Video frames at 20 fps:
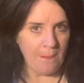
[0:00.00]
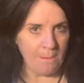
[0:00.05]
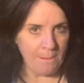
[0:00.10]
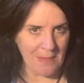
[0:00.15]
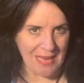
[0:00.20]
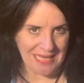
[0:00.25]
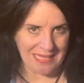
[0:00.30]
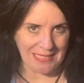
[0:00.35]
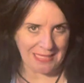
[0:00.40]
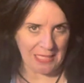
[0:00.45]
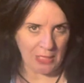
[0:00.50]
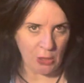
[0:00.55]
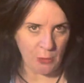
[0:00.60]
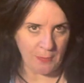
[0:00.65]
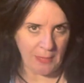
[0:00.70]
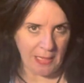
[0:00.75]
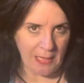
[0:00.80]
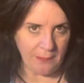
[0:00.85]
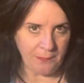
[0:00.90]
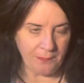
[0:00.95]
Message
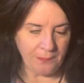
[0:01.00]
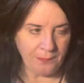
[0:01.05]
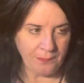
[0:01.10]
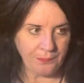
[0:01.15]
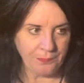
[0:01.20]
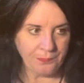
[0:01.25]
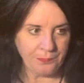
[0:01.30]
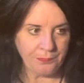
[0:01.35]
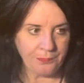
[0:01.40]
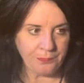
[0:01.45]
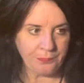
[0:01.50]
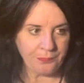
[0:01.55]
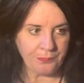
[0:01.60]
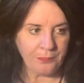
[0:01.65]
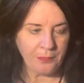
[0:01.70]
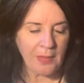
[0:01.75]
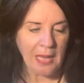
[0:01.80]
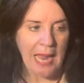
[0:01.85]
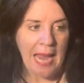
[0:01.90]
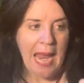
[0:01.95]
me.
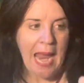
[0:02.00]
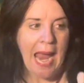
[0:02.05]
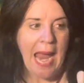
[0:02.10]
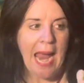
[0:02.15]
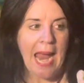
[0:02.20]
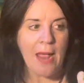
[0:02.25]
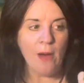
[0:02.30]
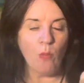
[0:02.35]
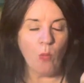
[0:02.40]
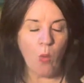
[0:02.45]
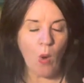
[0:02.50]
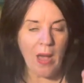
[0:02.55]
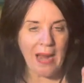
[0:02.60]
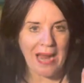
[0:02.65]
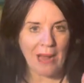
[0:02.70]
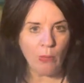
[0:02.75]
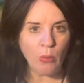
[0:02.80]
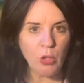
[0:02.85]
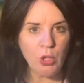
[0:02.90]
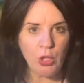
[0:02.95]
And what
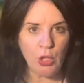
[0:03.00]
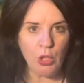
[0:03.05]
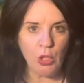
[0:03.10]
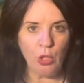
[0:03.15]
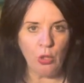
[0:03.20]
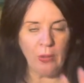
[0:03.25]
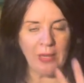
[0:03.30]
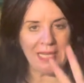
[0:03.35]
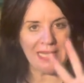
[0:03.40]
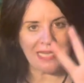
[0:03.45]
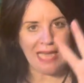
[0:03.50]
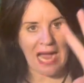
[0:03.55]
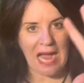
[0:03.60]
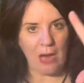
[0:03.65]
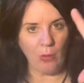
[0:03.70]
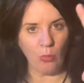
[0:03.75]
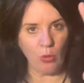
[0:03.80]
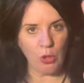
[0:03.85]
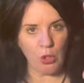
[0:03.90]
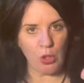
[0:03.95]
I will do is I
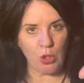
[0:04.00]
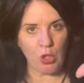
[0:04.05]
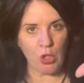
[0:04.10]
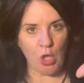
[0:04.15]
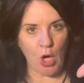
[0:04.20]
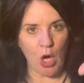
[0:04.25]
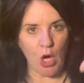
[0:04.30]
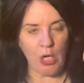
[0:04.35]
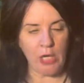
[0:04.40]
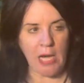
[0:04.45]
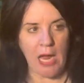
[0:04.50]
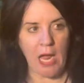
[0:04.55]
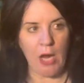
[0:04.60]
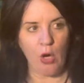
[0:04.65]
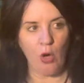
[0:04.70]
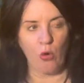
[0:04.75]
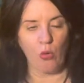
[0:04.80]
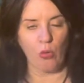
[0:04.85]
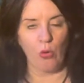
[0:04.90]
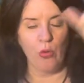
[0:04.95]
will start a
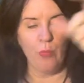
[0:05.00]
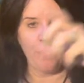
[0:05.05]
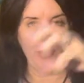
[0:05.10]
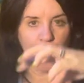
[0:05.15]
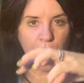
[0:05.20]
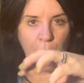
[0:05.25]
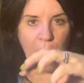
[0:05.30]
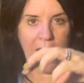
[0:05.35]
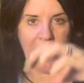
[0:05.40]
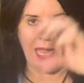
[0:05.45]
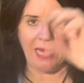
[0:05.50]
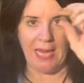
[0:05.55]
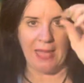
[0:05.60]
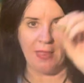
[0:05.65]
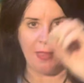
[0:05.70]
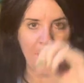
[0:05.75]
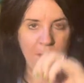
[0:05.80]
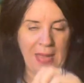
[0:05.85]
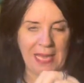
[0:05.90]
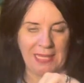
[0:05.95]
group thread in
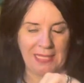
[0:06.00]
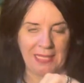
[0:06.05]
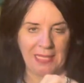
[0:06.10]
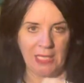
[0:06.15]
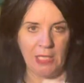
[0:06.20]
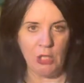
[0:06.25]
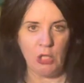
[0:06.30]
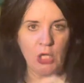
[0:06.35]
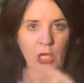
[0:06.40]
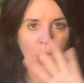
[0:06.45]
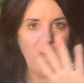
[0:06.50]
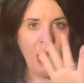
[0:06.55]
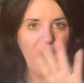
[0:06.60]
the message